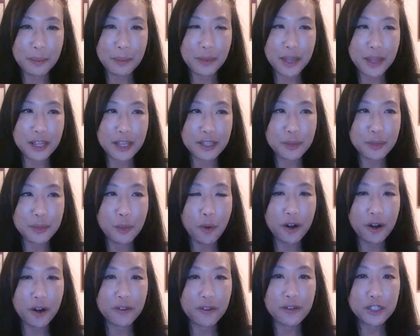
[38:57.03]
it's
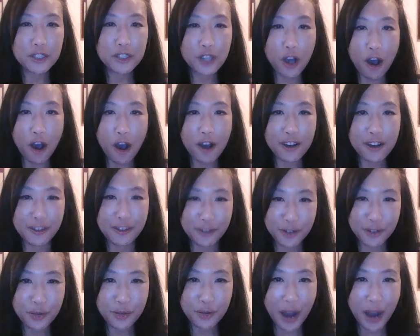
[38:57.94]
more of a talk
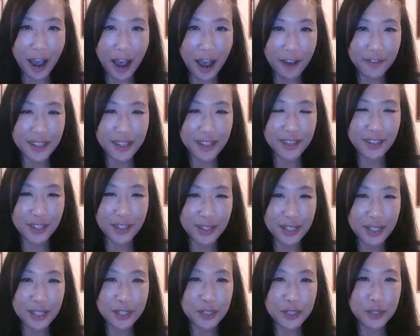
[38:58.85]
of craft and
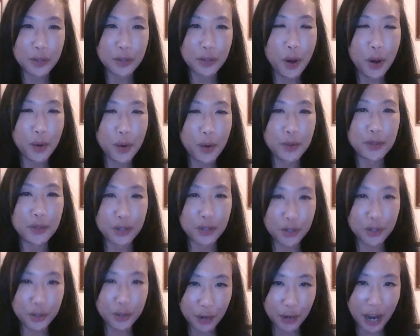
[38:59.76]
learning to hone
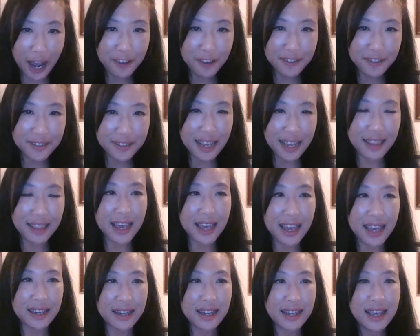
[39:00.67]
your craft, and
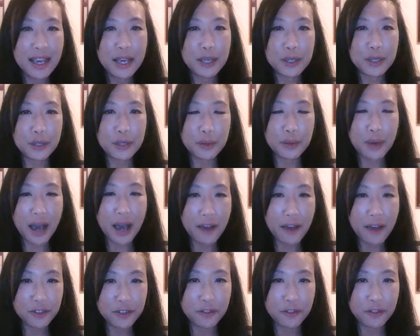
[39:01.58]
then you
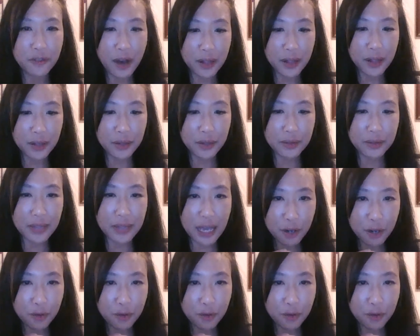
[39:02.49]
have to follow that